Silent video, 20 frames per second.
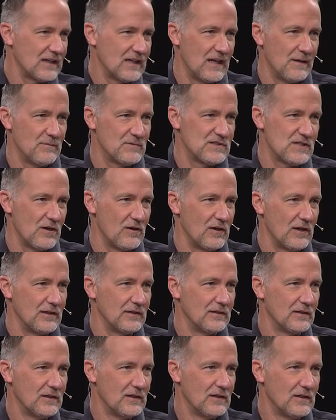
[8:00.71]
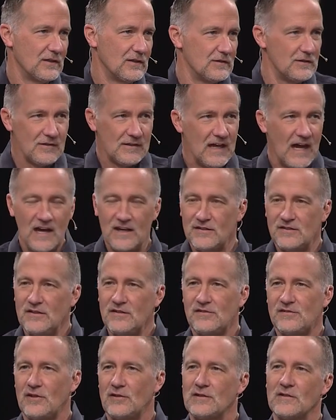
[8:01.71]
comes on, you guys,
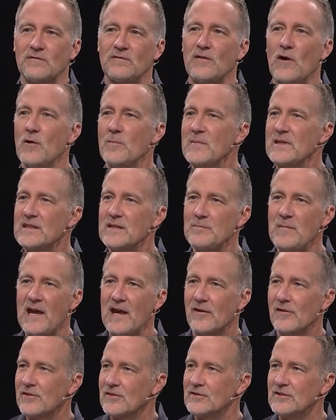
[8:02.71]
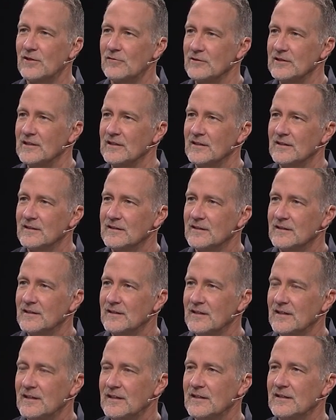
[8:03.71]
you start to foam at the mouth, don't you?
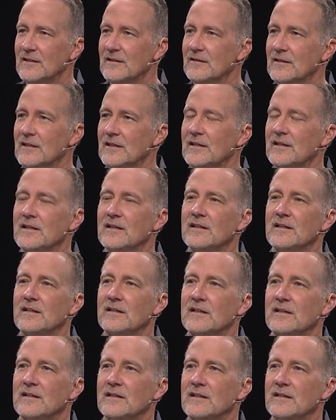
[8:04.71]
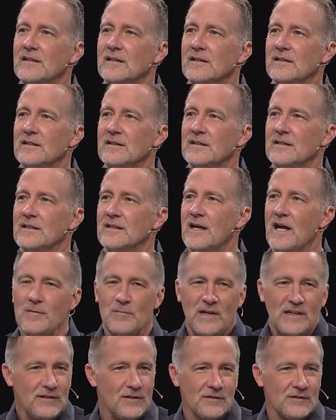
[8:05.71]
You know what? I
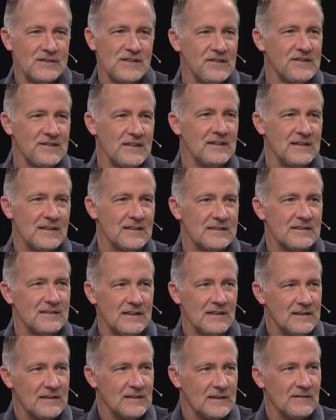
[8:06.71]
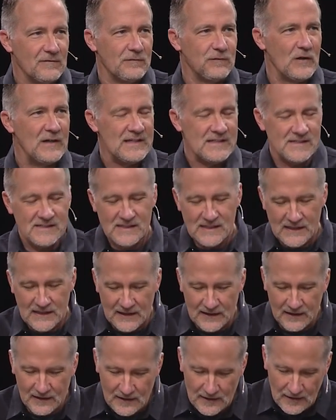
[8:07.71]
mean, you're just in a, in a
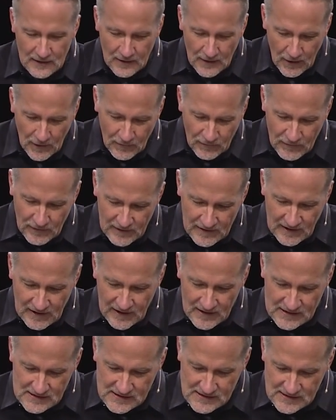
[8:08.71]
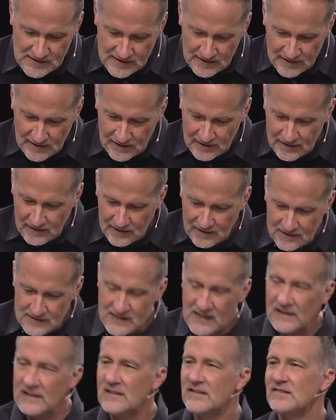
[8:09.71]
frenzy over this.
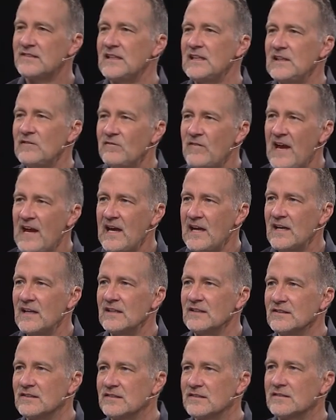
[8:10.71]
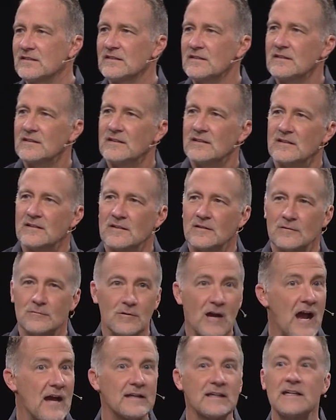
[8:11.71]
Tennessee fans,
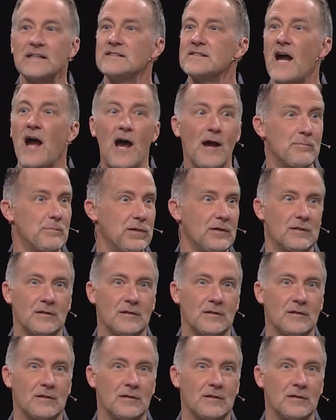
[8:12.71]
Rocky Top.